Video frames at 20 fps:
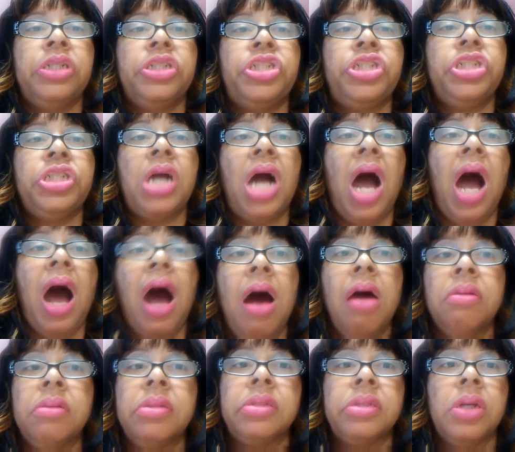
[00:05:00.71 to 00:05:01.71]
She
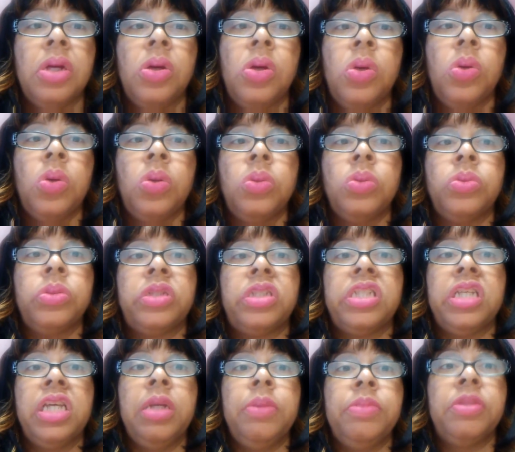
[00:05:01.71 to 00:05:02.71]
also
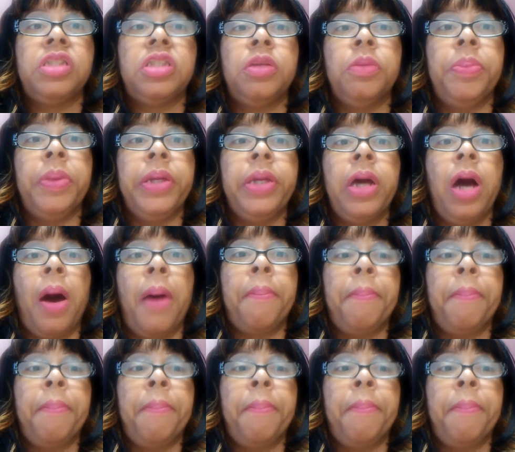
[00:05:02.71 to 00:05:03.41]
seems to be a